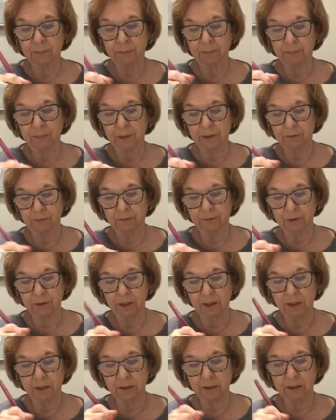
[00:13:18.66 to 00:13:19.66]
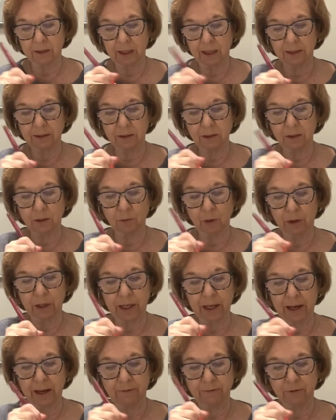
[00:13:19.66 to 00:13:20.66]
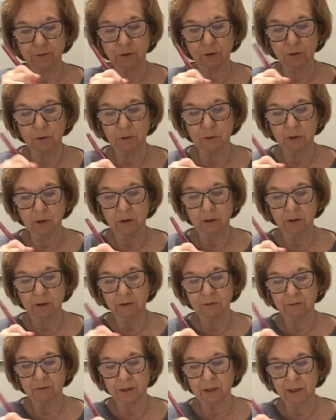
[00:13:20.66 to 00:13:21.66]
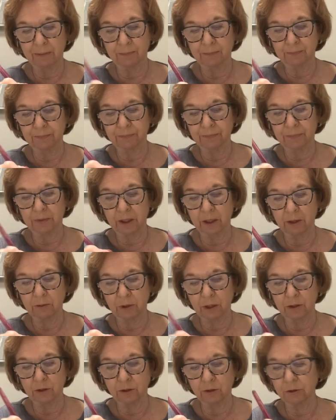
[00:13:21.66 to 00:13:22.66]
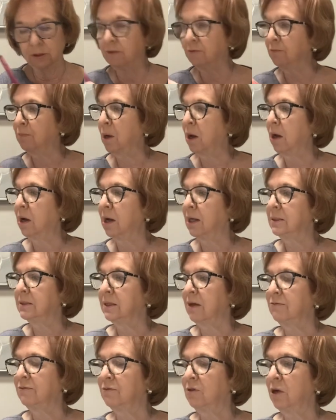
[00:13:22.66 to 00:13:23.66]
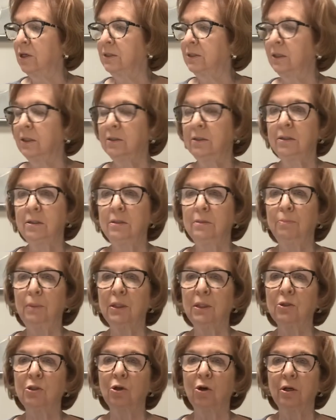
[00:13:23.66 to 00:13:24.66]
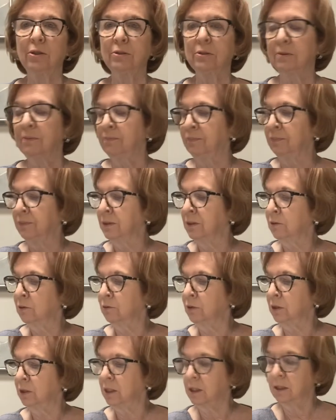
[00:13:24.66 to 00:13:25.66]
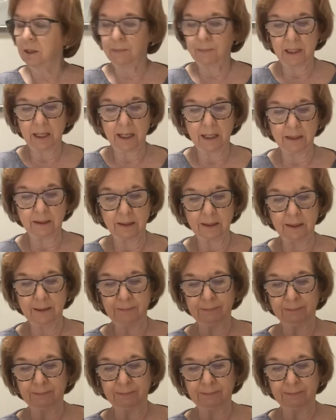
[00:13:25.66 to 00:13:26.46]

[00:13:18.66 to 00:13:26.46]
But for these classes where I have to fill up you know, hundreds of pods, I find that these big jars really come in handy.